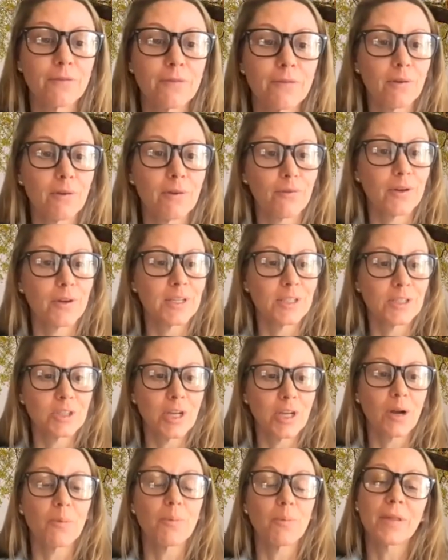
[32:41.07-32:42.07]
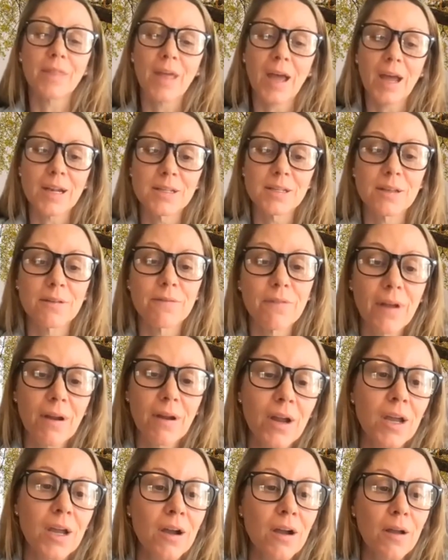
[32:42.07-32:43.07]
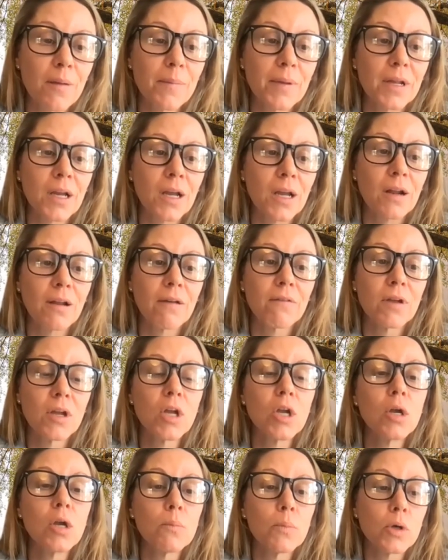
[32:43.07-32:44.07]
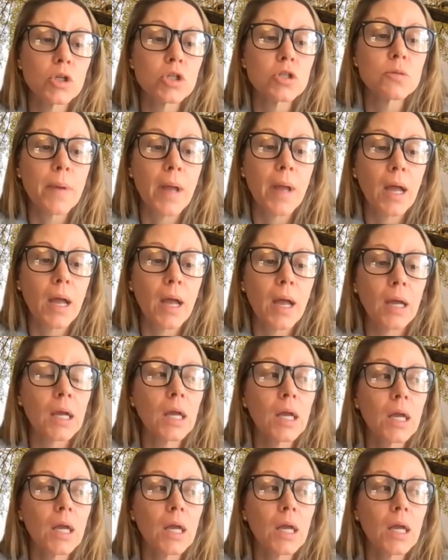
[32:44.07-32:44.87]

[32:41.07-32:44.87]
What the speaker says: feel free to share, but that is a very common kind of pushback.